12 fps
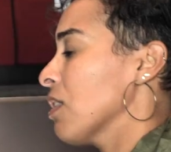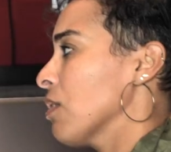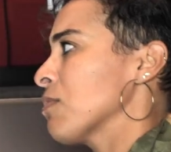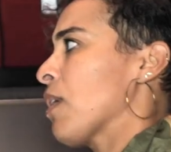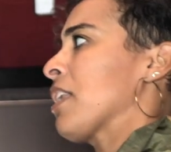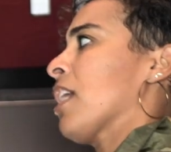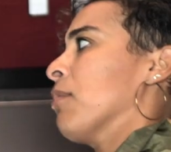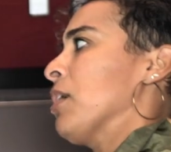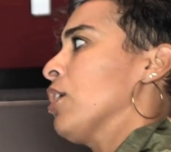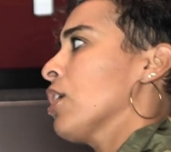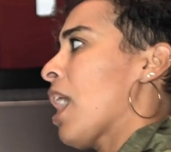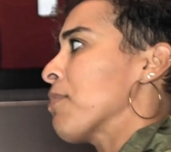death is probably not gonna
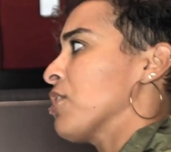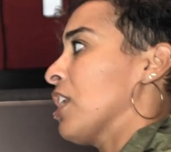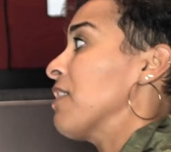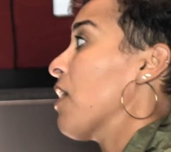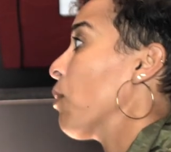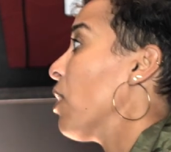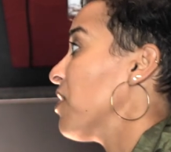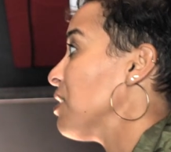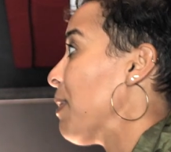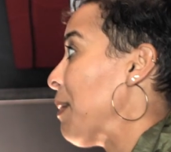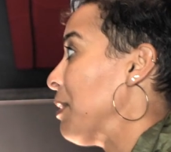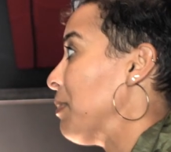be a good option if I want
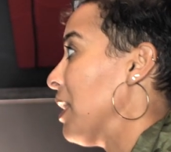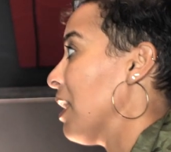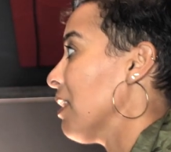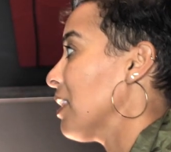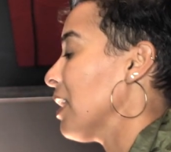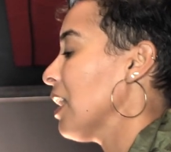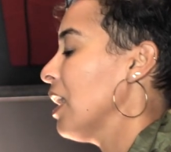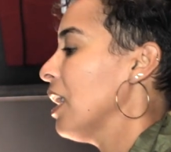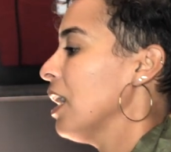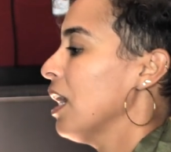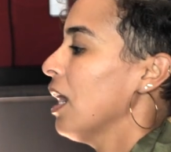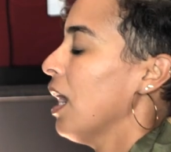this baby to be healthy. Mm
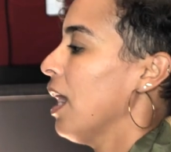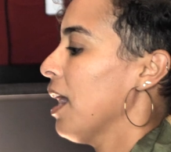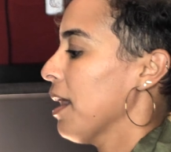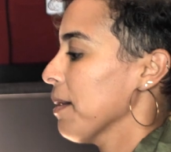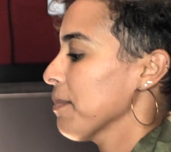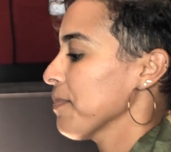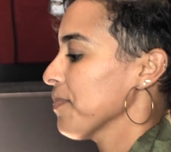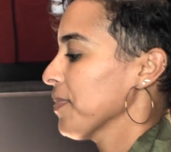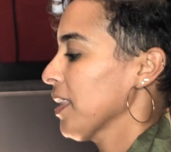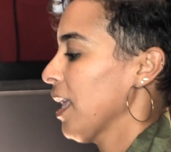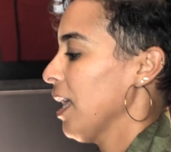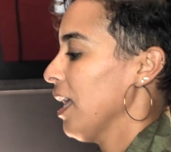-hmm. um,
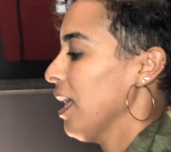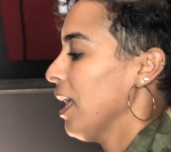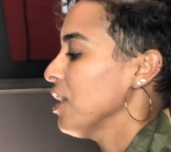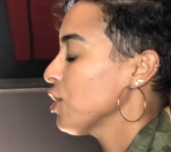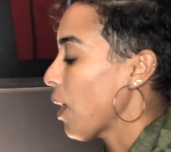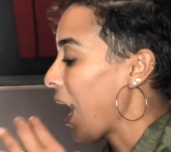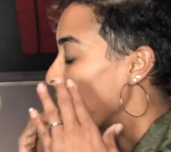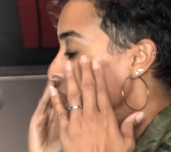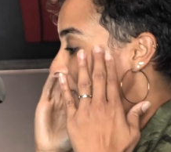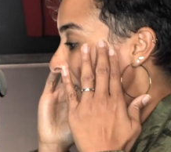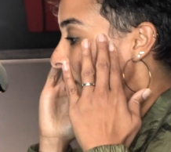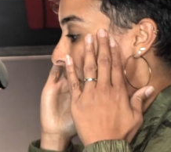and so I
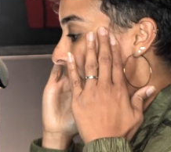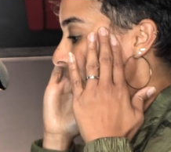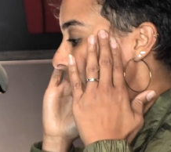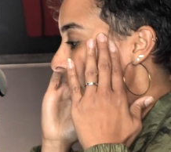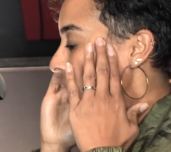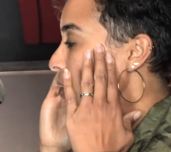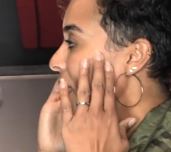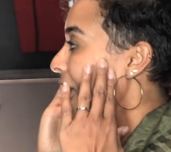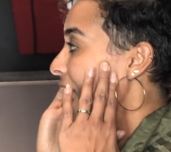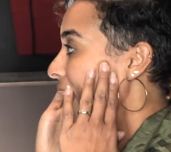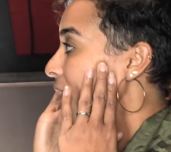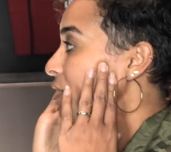would think in my head a lot, okay,
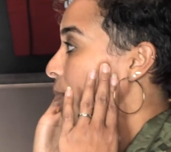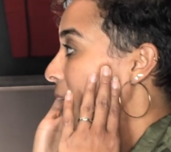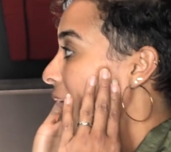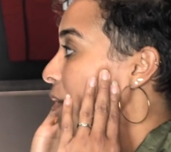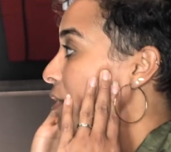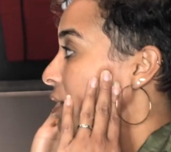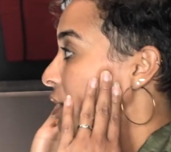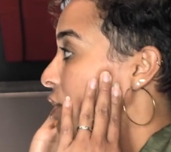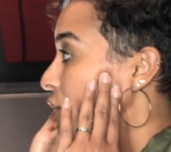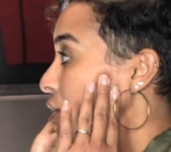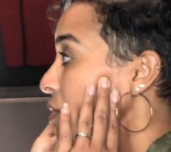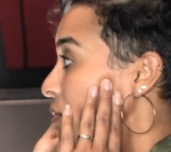I have the power to
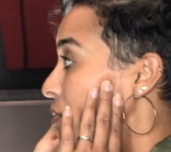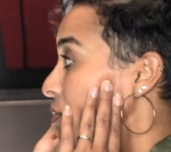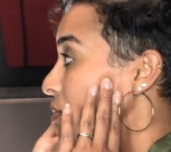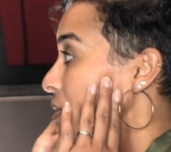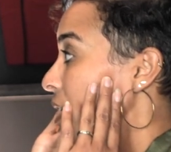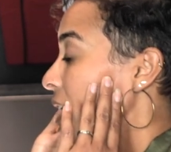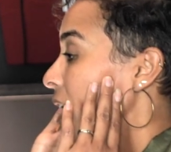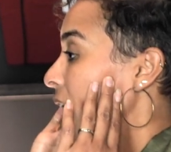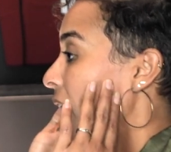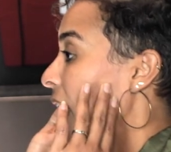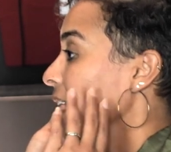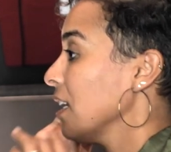choose.
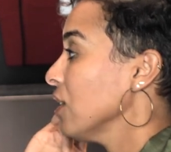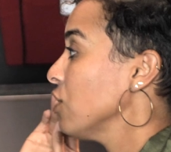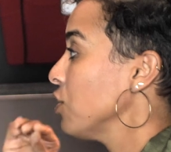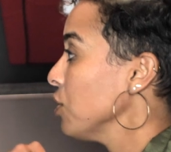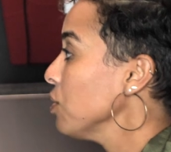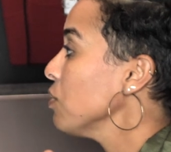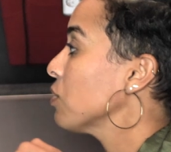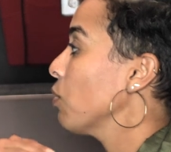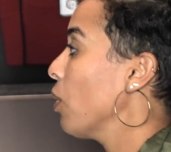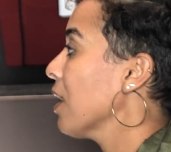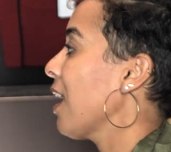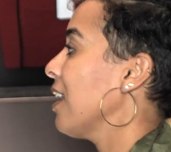Mm. I can choose
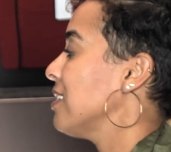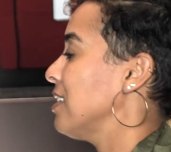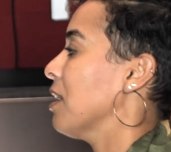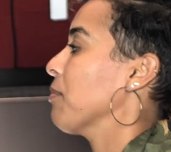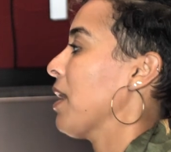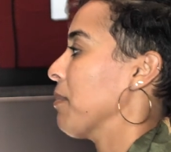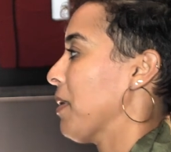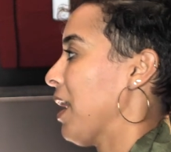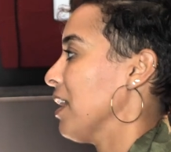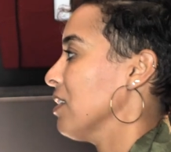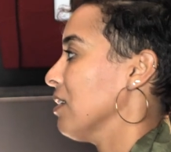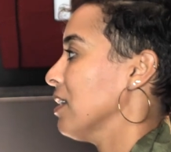what I set my
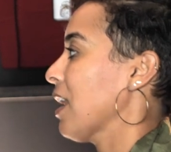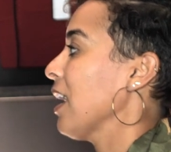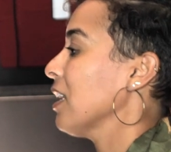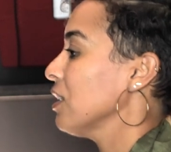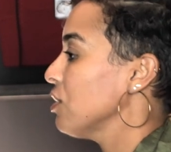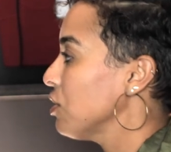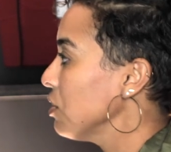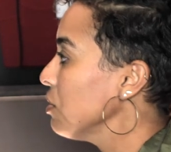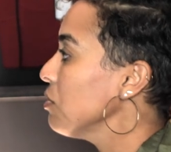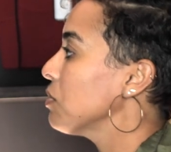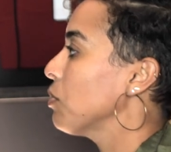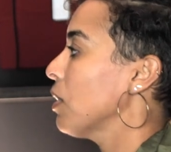mind on. I can
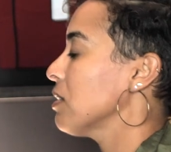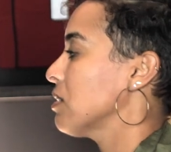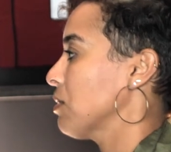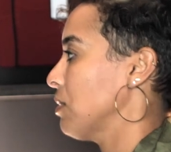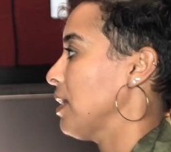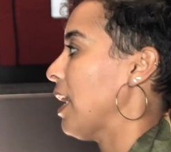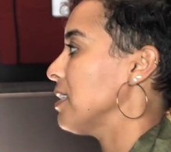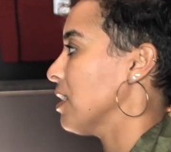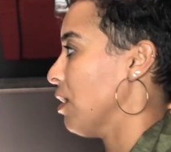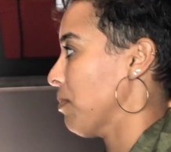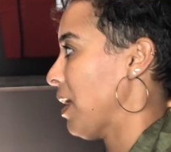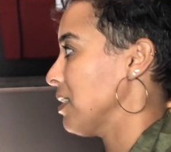choose what story I
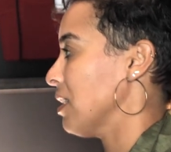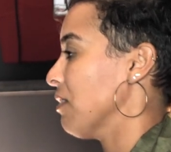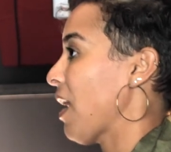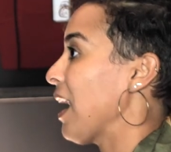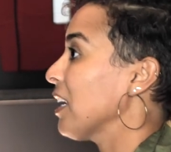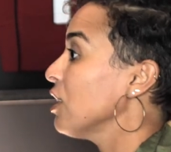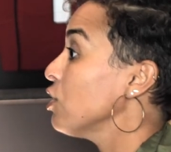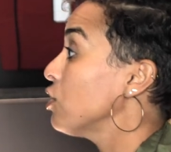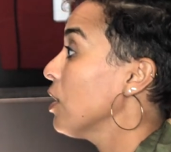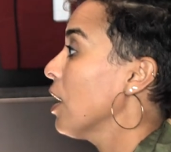tell myself. I can